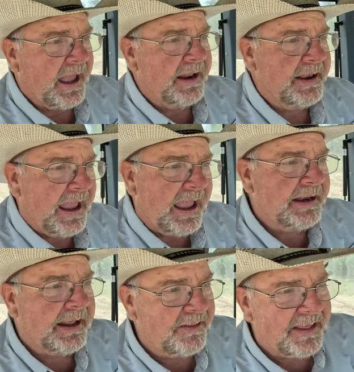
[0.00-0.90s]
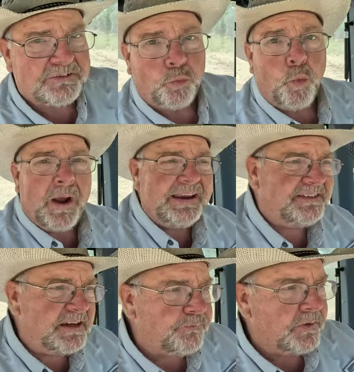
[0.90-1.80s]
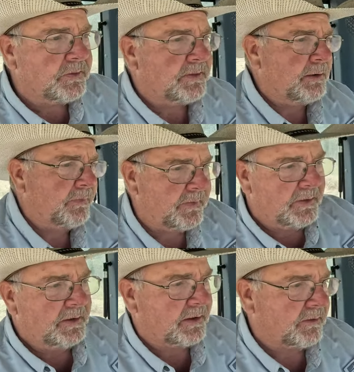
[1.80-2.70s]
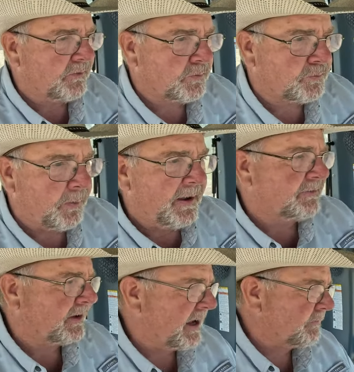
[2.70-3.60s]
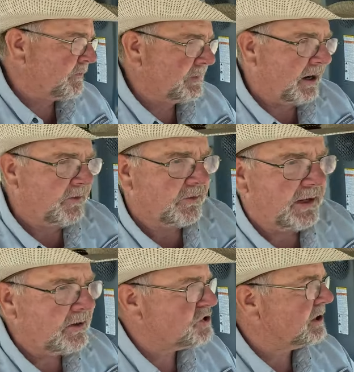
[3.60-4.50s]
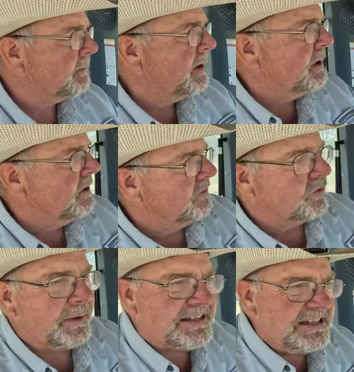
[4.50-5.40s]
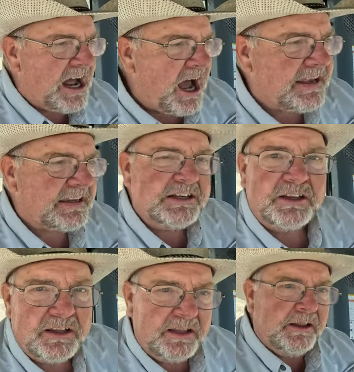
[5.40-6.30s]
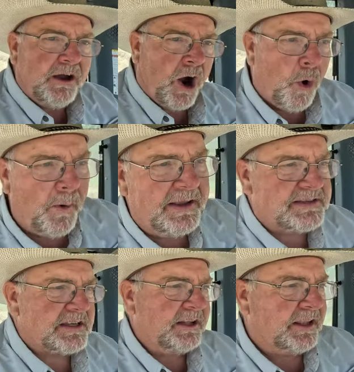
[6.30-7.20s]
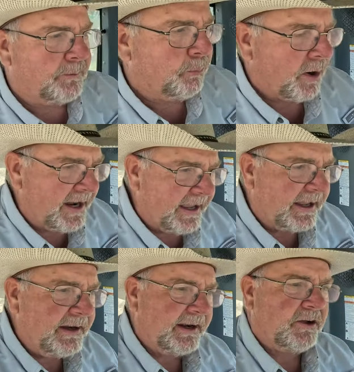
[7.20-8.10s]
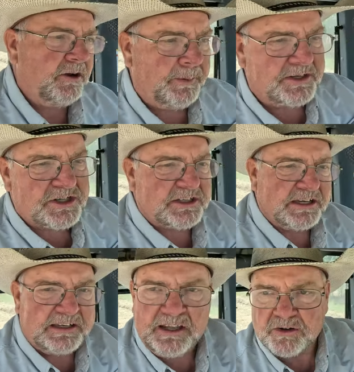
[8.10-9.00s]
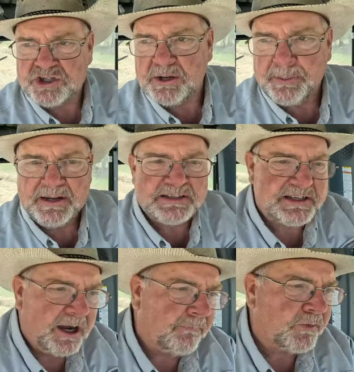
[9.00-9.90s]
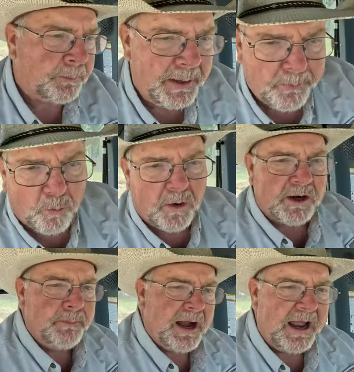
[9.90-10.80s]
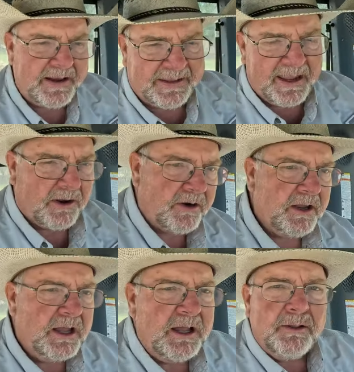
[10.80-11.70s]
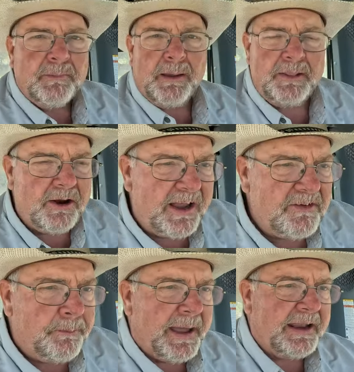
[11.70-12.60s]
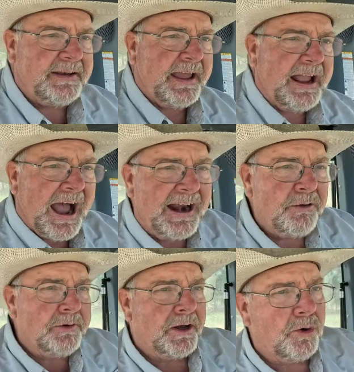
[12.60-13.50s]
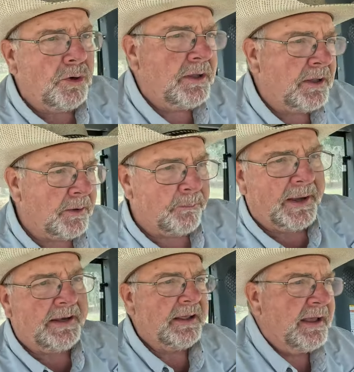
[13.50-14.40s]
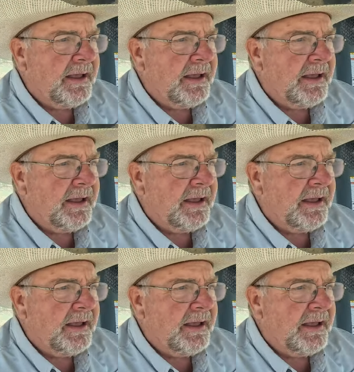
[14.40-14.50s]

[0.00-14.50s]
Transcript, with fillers: and and and that's way different than than the, the response I got from the other dealership. So it's not always the brand. It could be just the dealership in itself, the people working behind the counter. Maybe they're having a bad day. I don't know. But